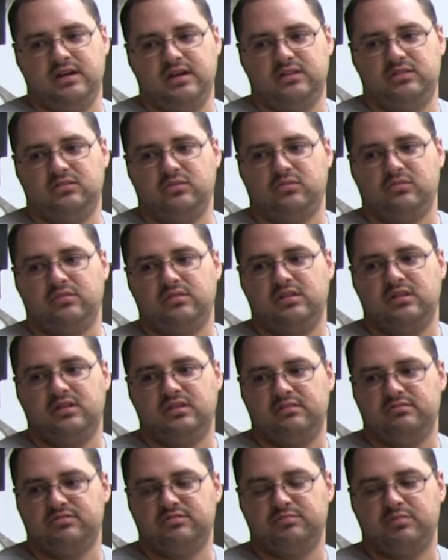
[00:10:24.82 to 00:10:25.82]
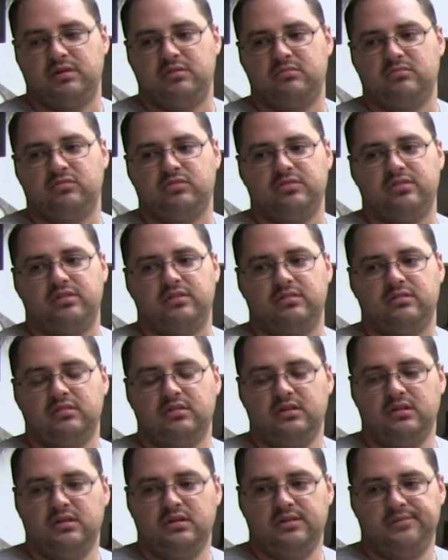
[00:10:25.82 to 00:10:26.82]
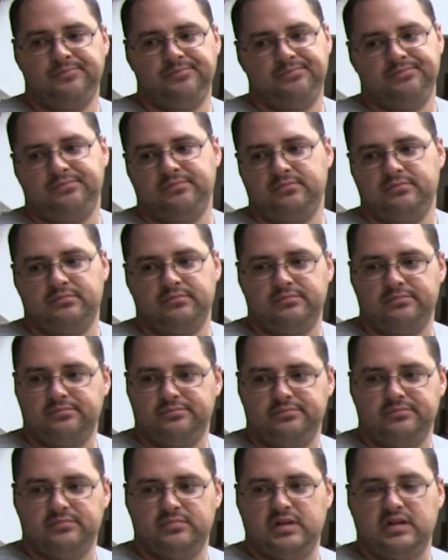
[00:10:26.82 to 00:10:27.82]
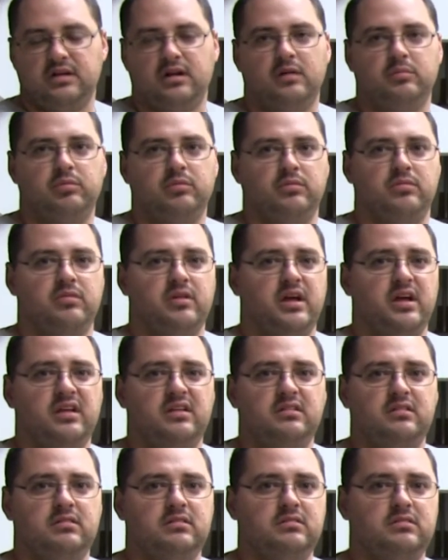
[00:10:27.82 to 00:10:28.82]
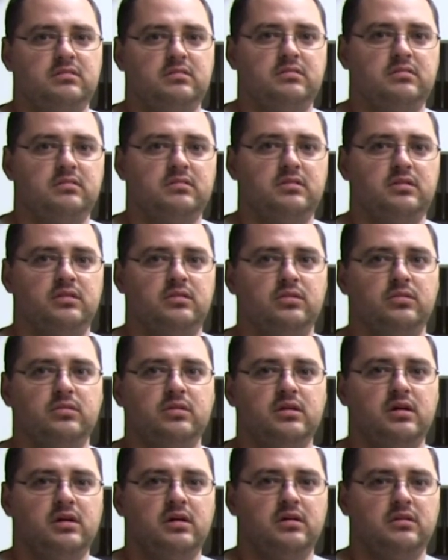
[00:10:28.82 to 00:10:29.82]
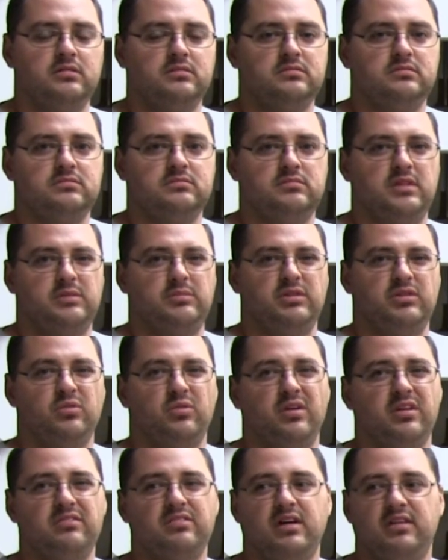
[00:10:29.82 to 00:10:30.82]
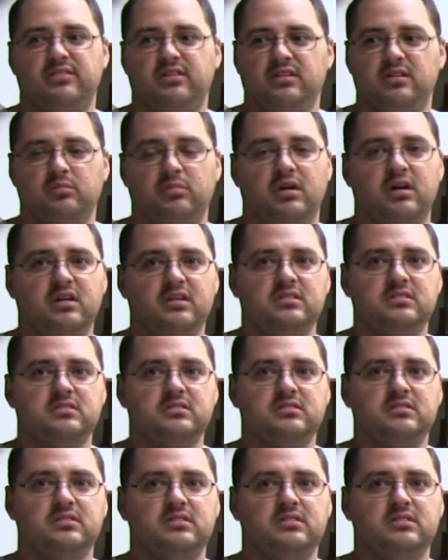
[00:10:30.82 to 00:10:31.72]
I don't think I've spent more than a couple grand to do it all, maybe 2,500 bucks.